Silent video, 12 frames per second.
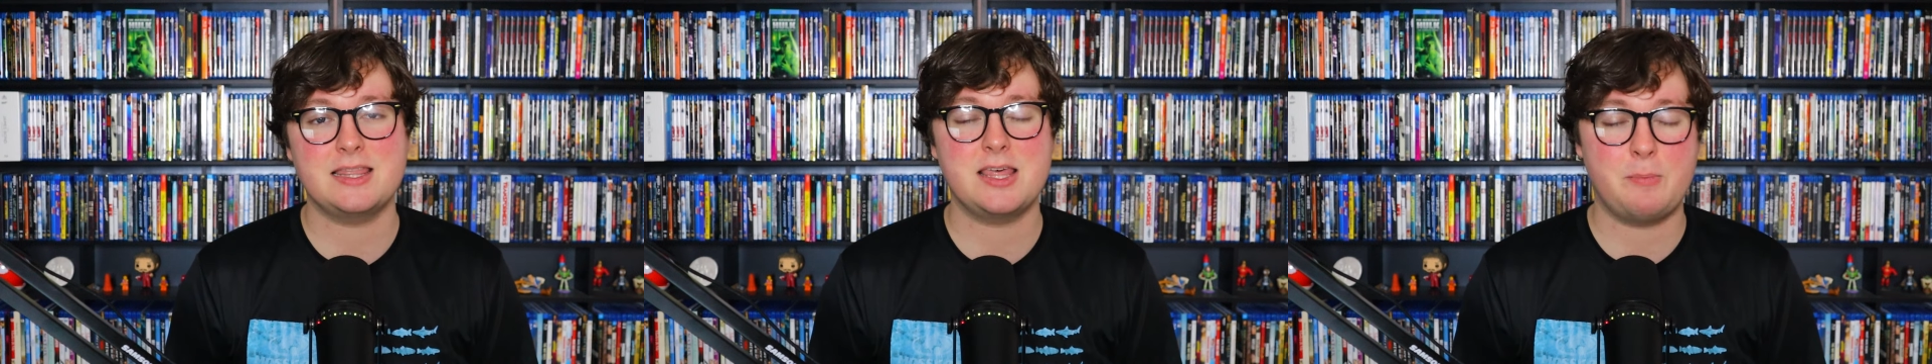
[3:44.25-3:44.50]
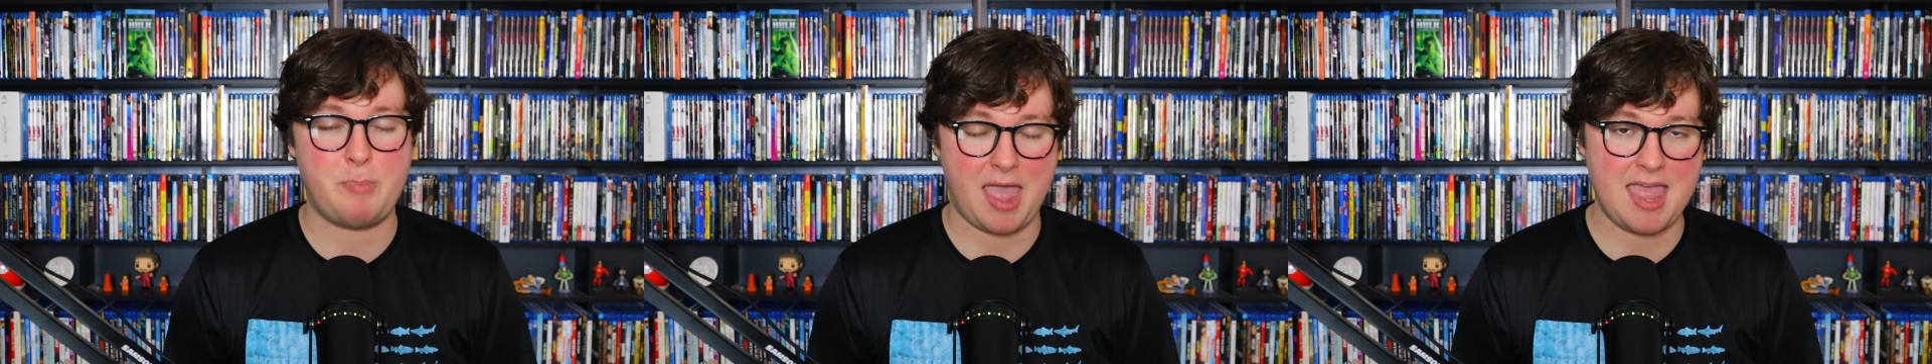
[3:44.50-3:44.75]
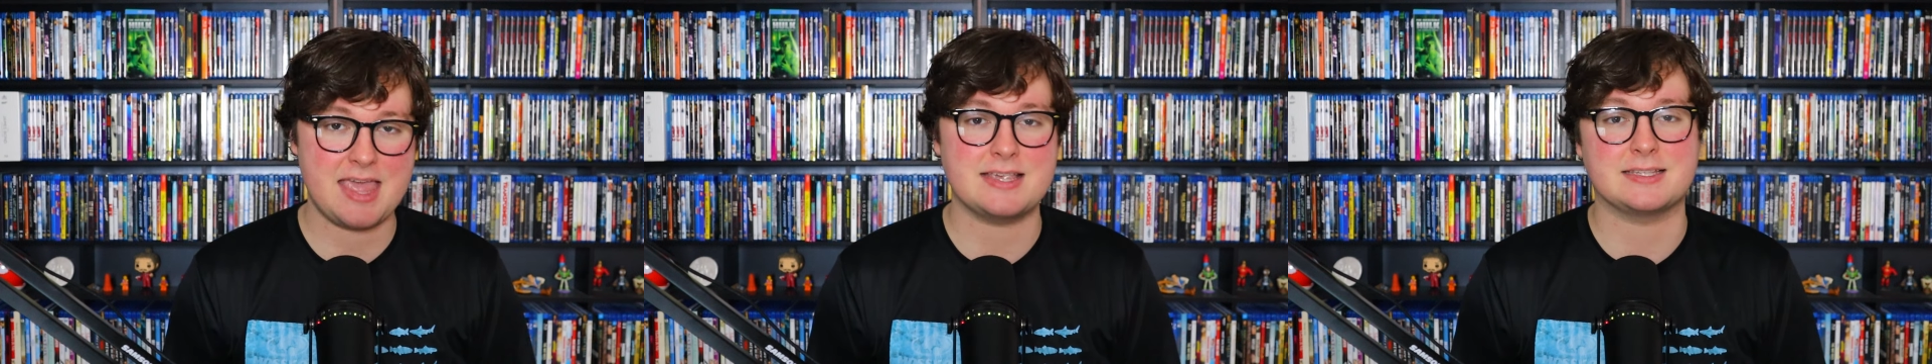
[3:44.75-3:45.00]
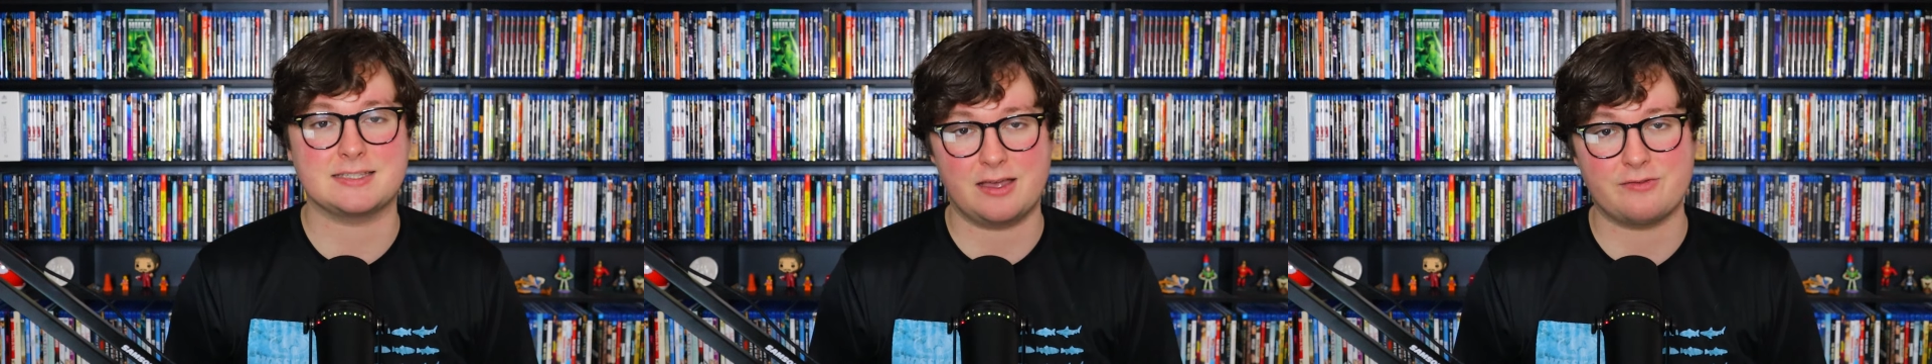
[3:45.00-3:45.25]
the
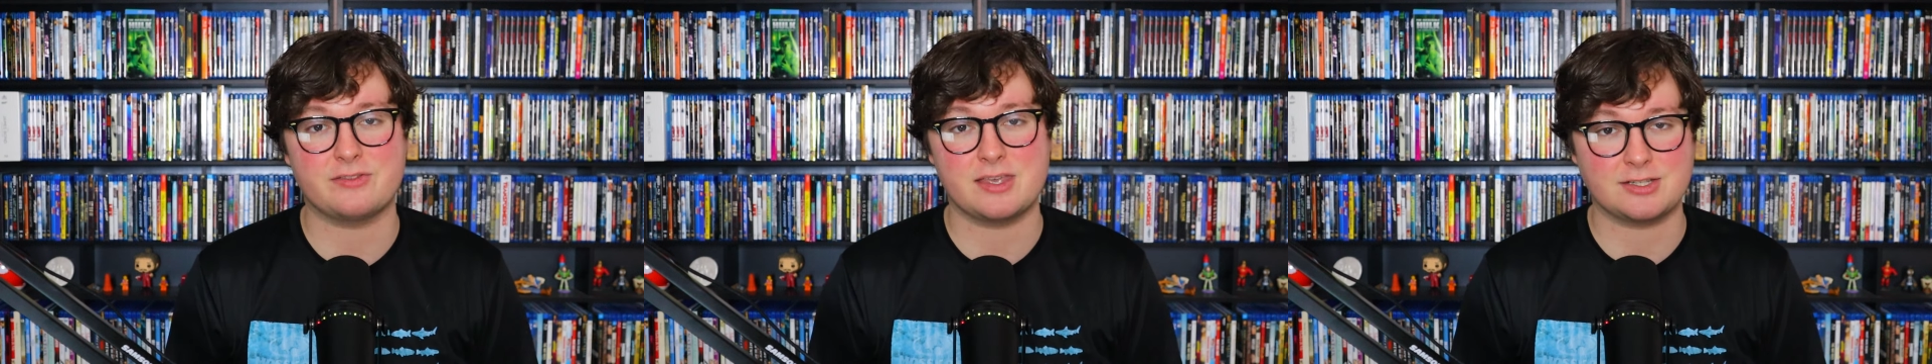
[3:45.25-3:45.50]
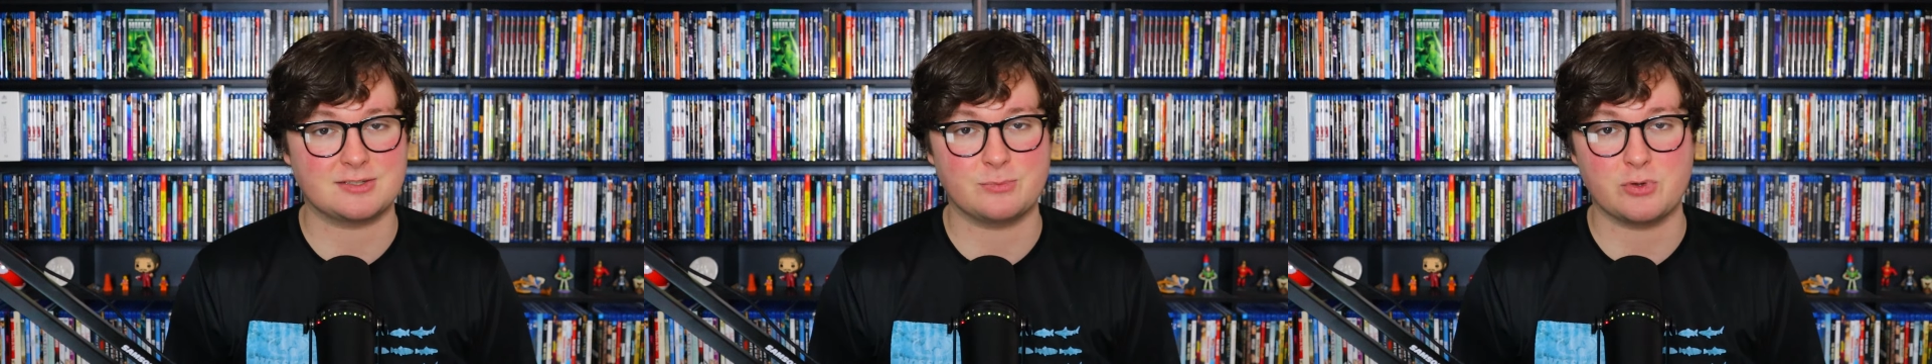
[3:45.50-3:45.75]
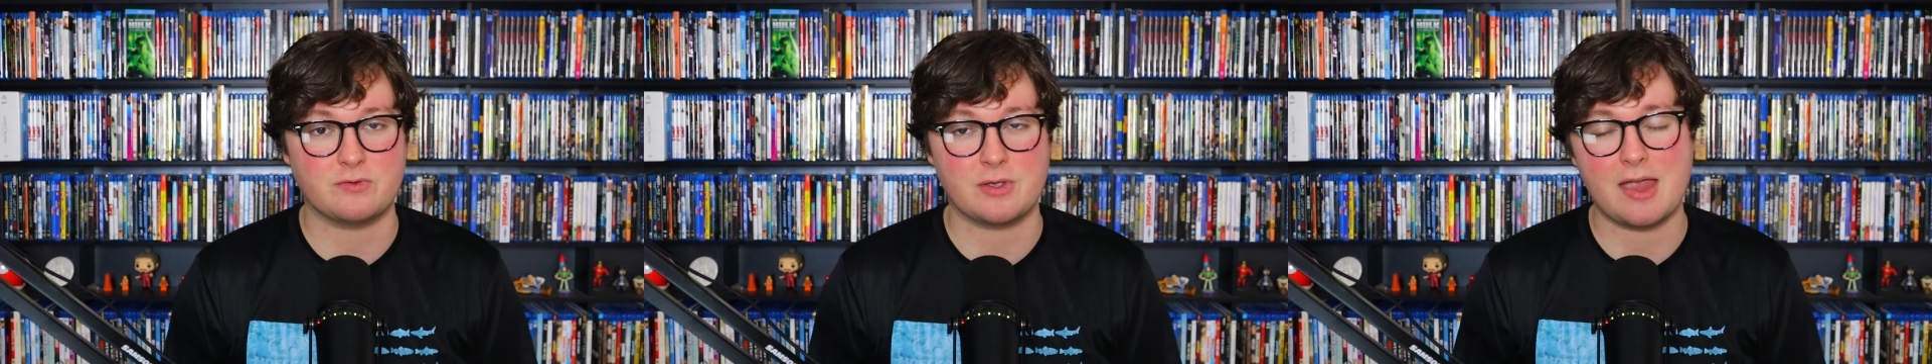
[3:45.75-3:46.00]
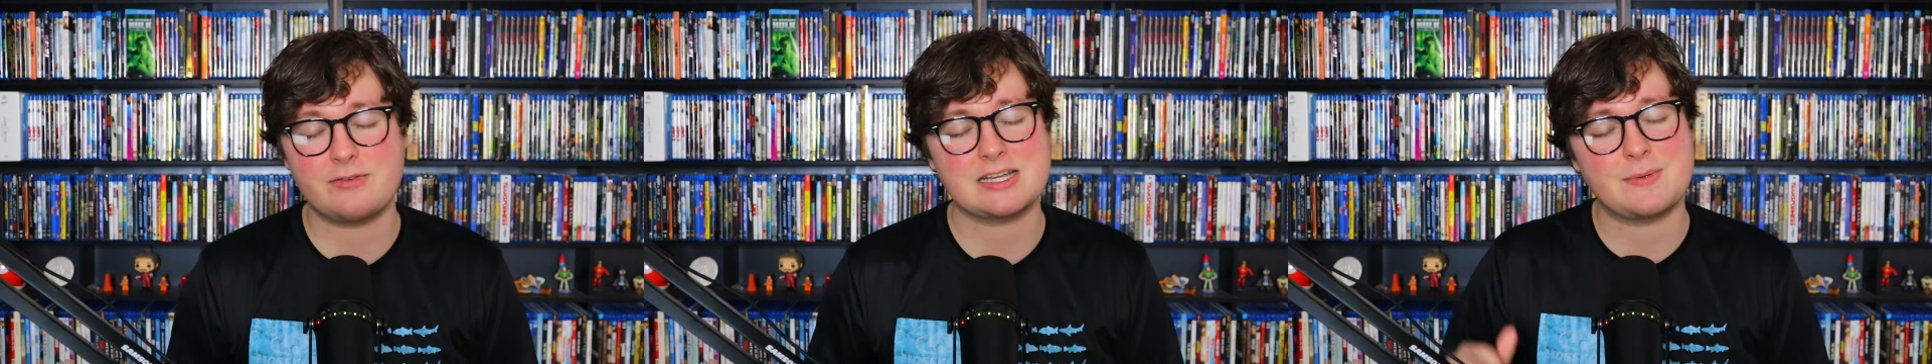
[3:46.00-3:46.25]
pace of this movie.
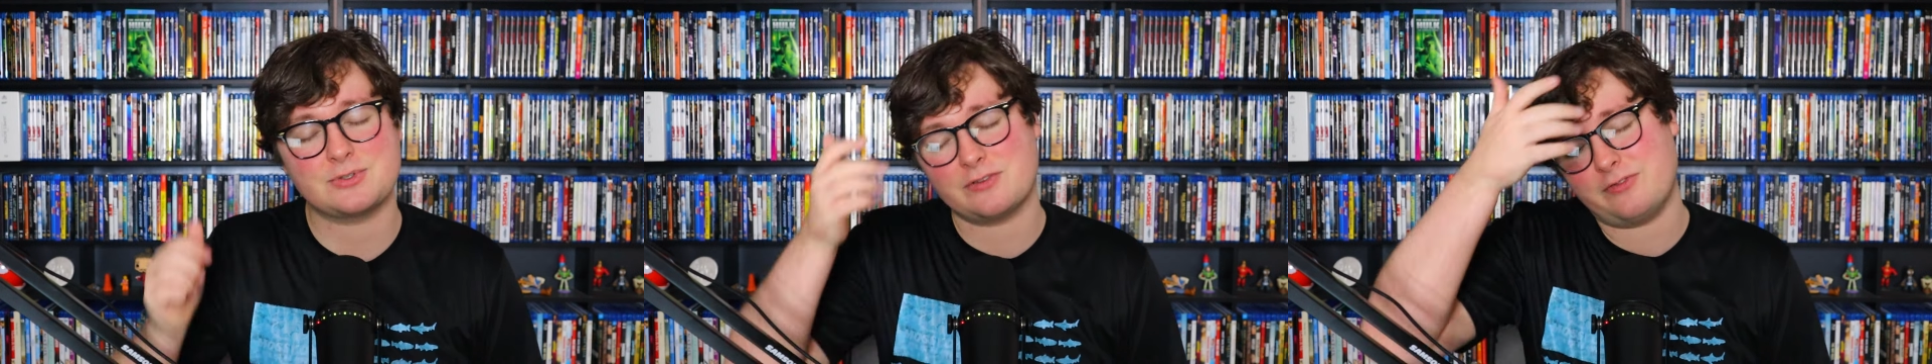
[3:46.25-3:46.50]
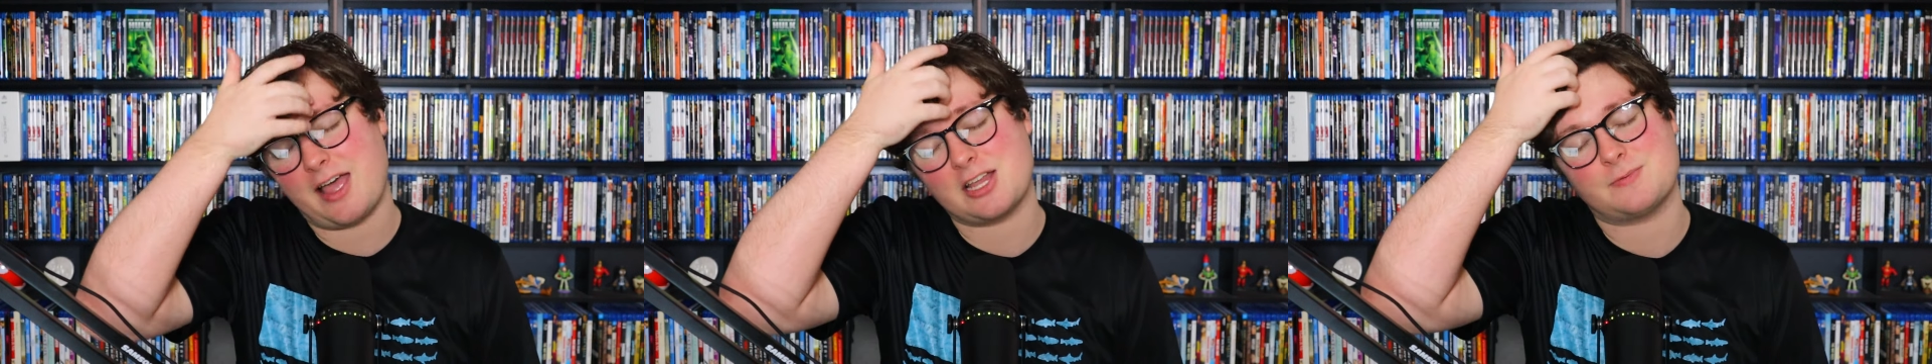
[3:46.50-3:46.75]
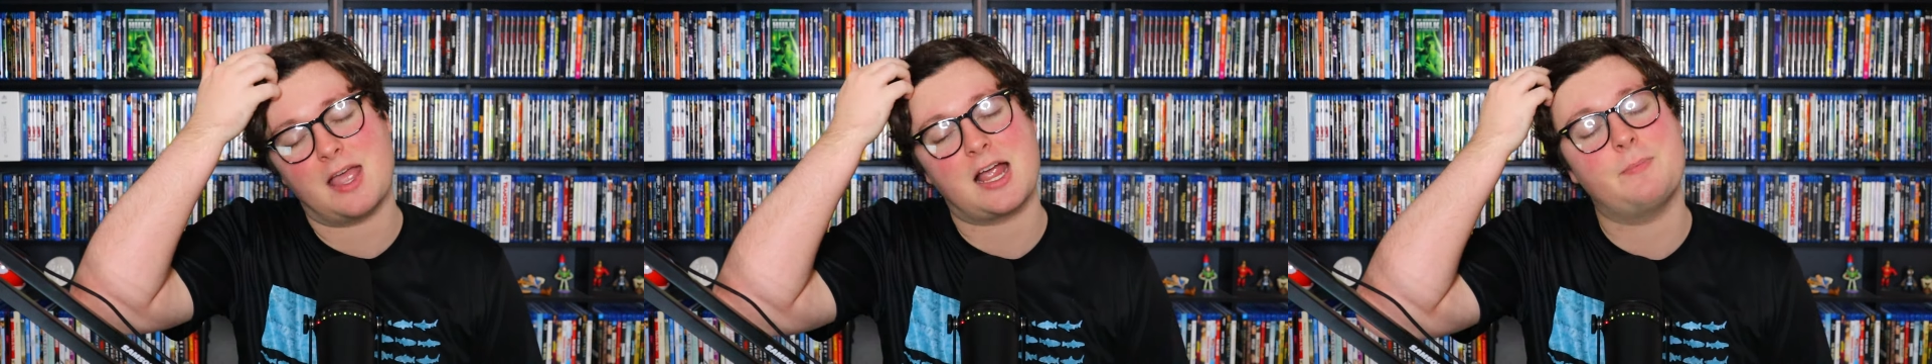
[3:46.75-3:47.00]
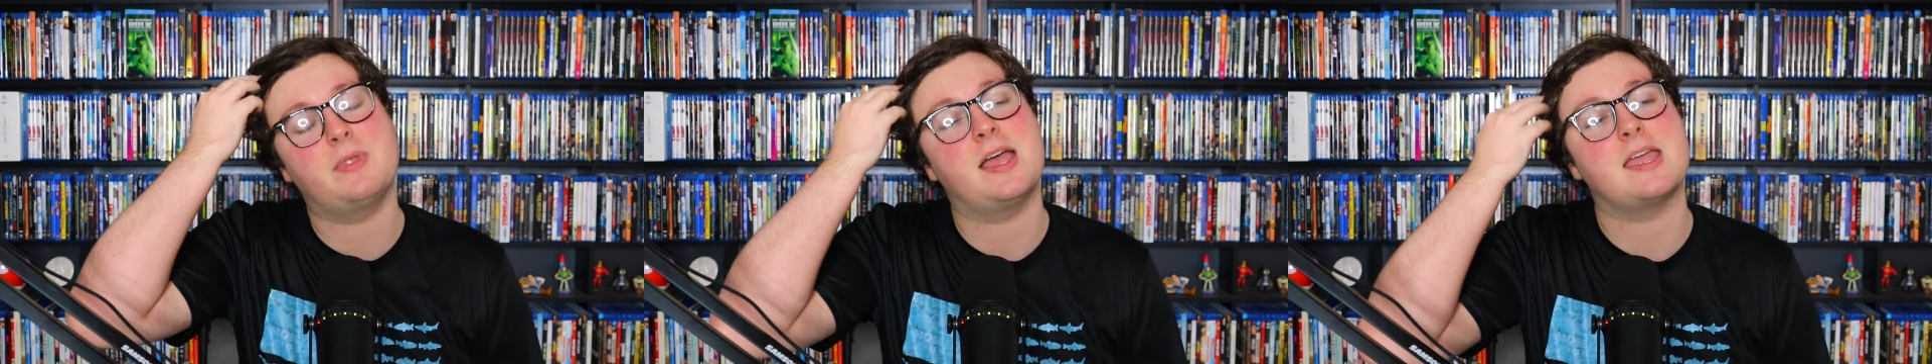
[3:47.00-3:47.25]
Every time there's a flashback,
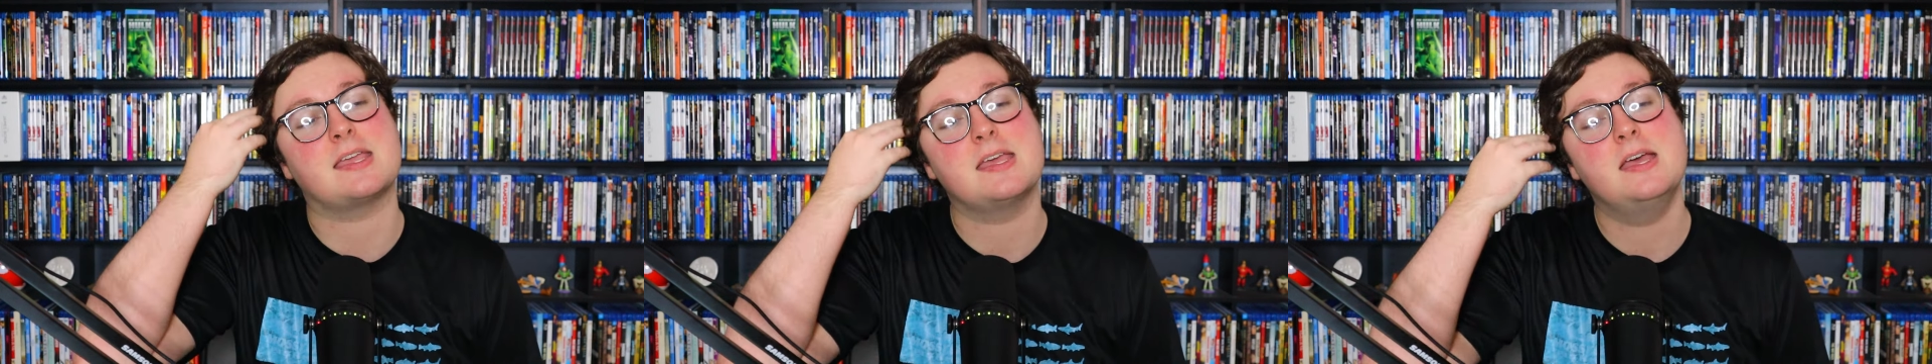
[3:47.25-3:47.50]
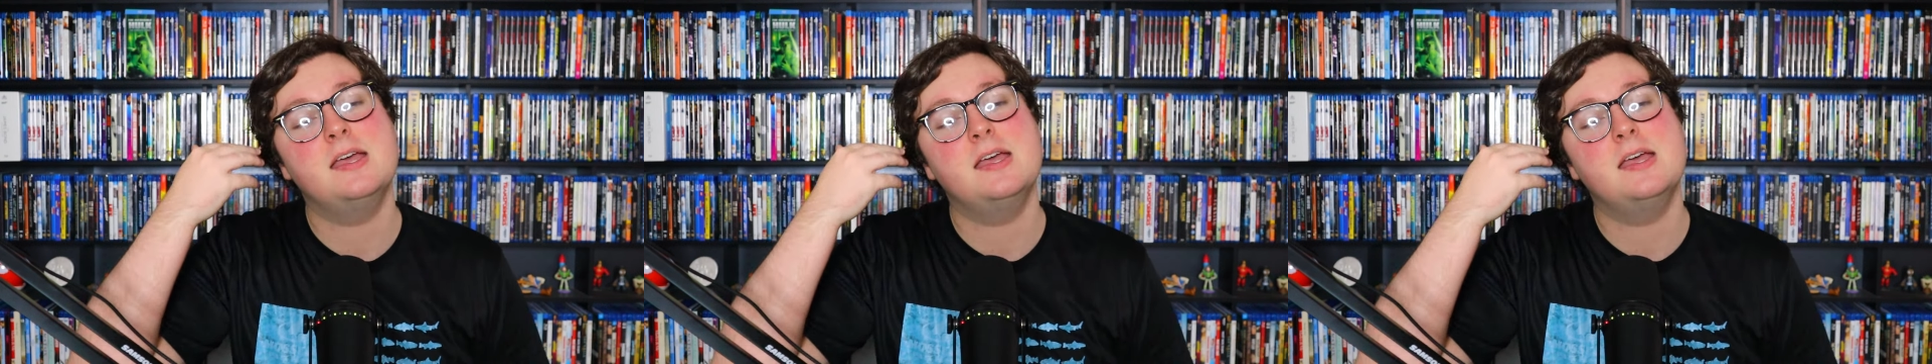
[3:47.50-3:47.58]
I'm like,